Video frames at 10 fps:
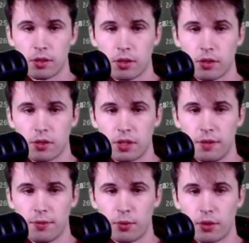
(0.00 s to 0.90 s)

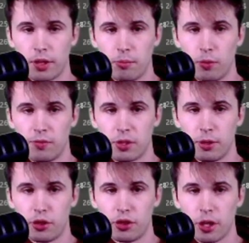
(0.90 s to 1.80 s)
c4, he moves the
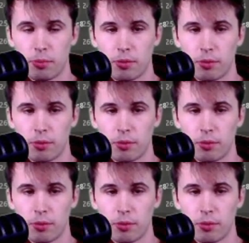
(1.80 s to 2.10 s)
bishop.